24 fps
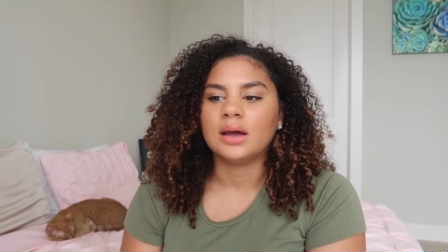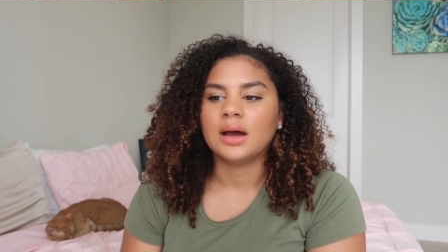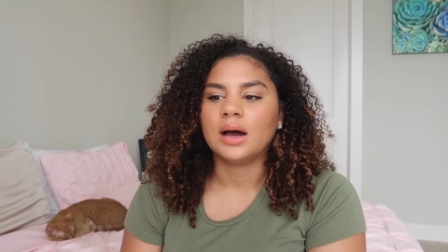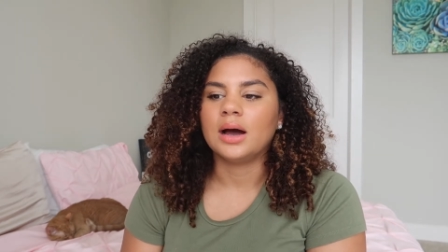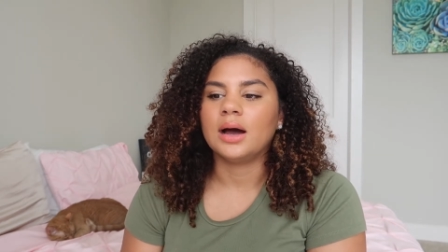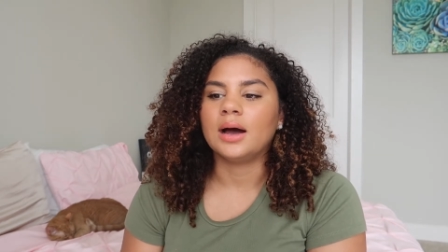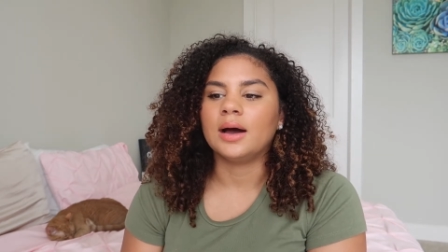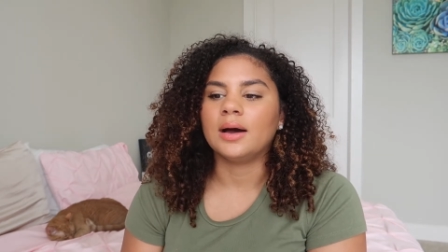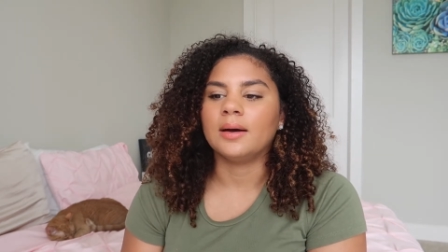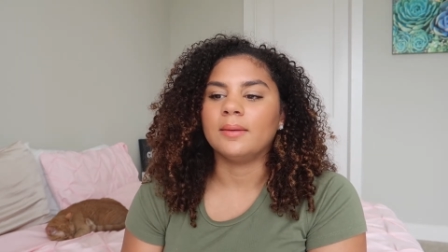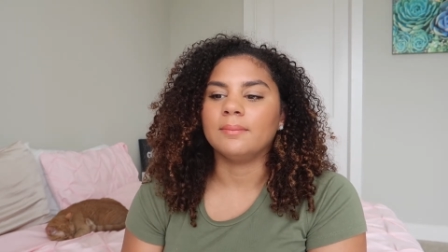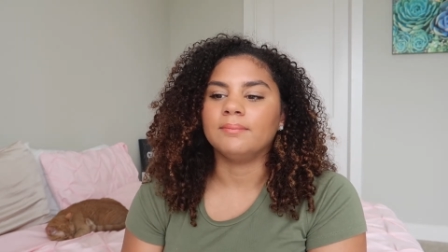
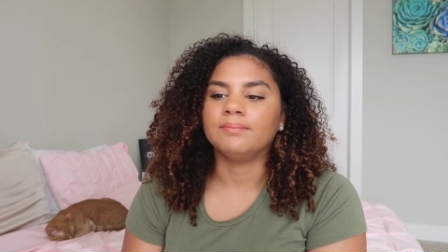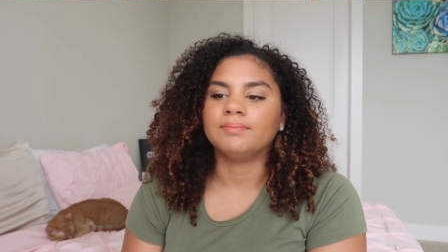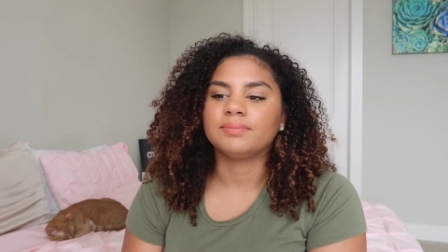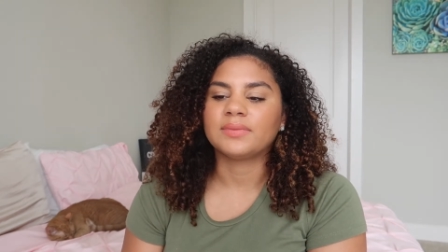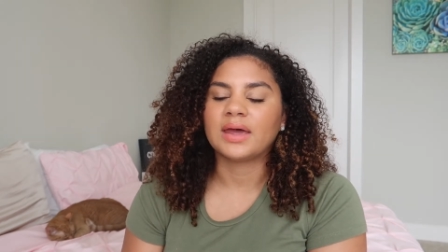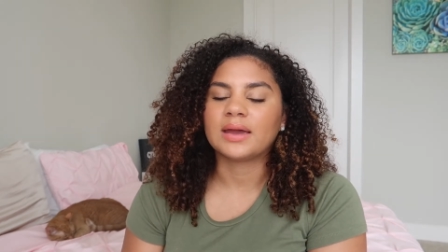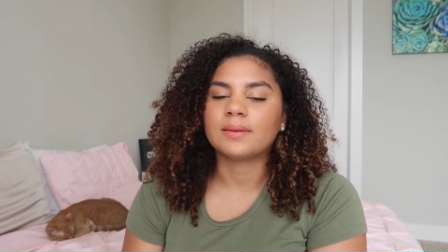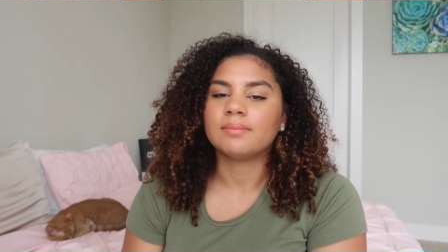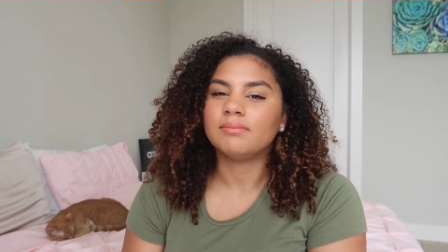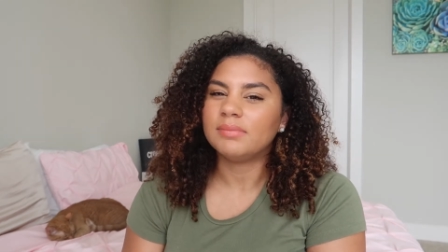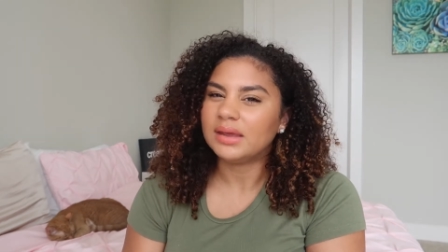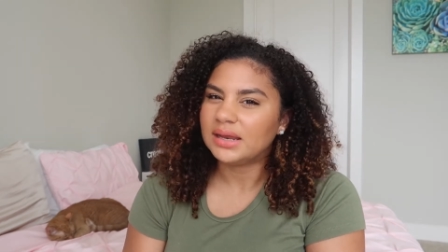um,
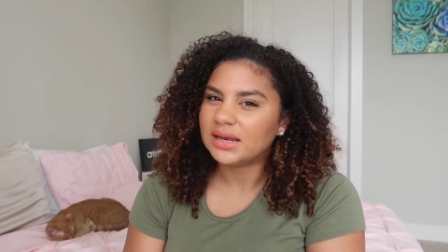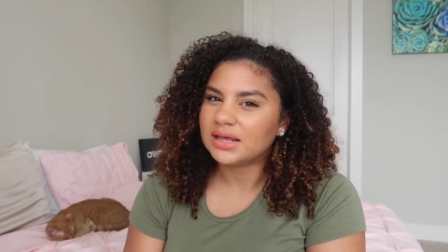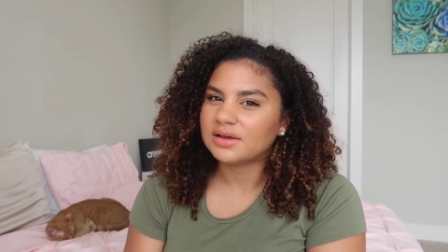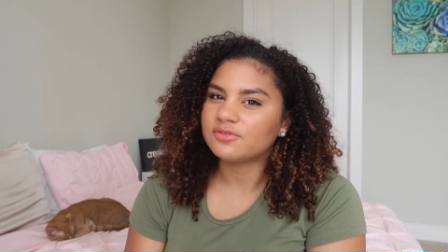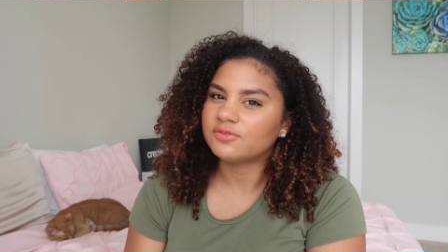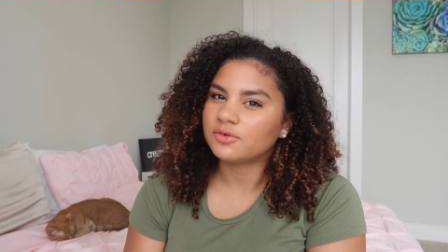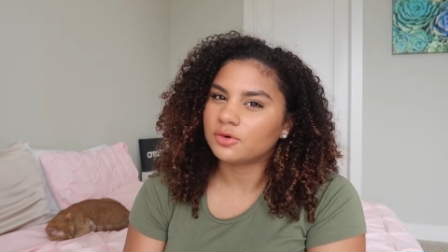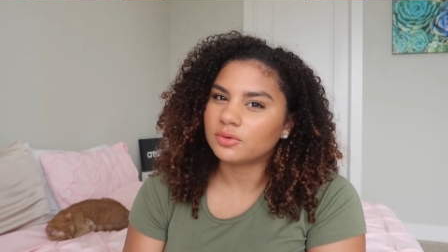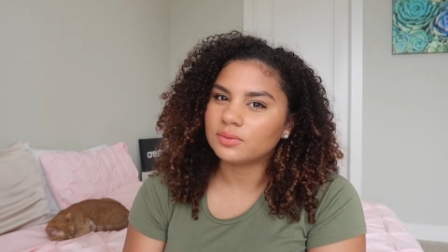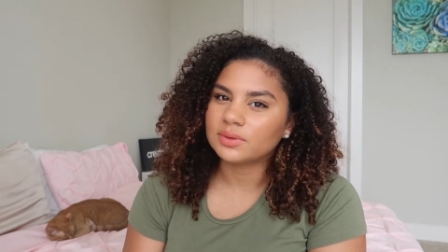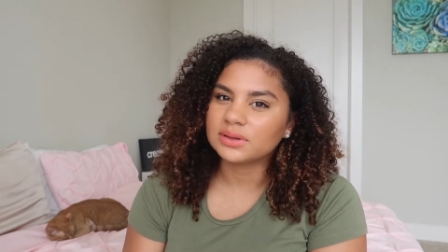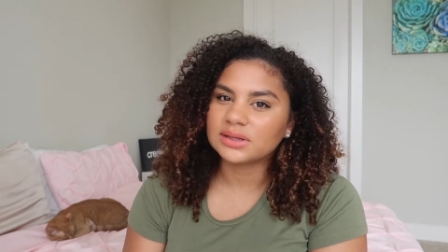like
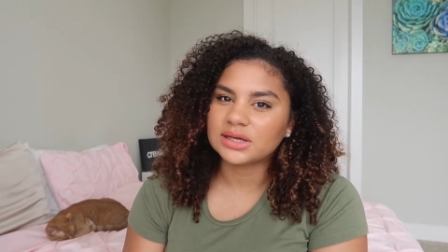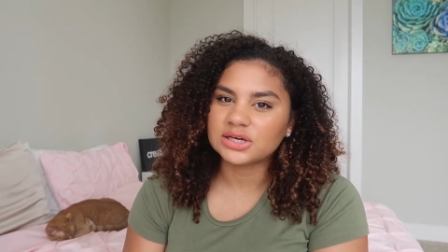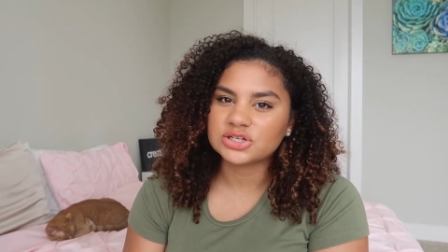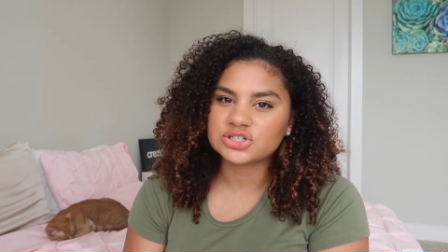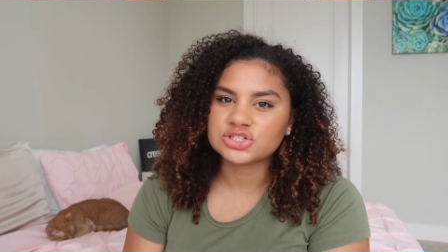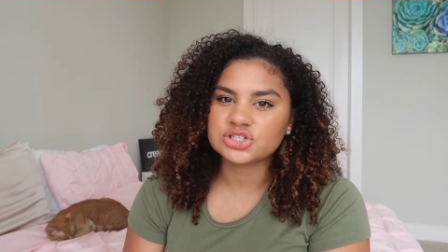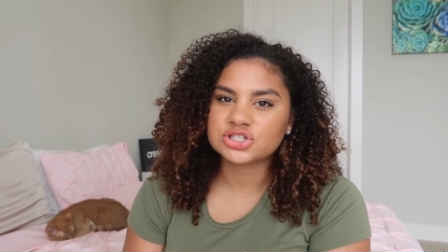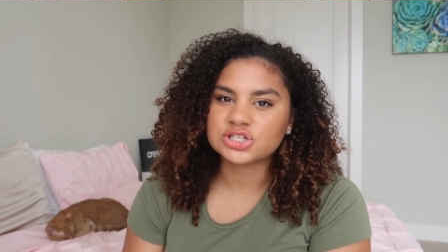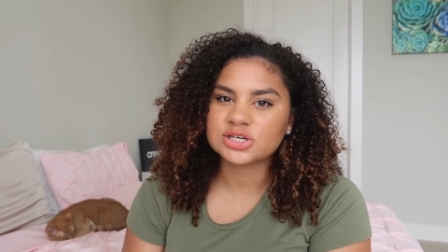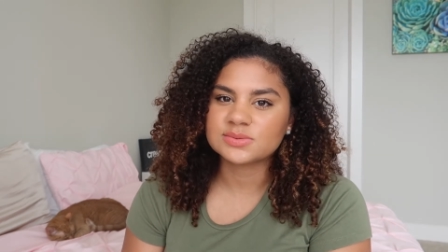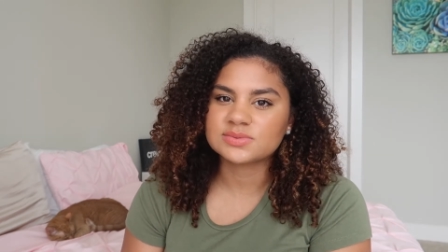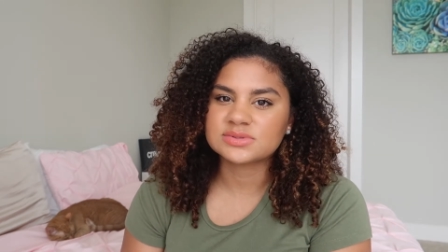meaningful
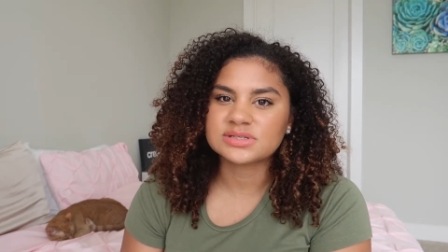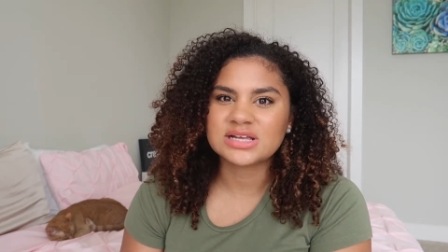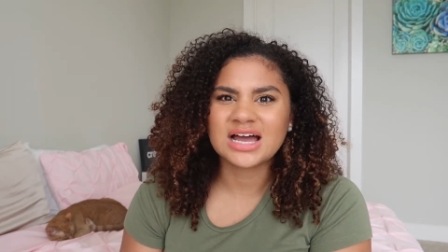relationships,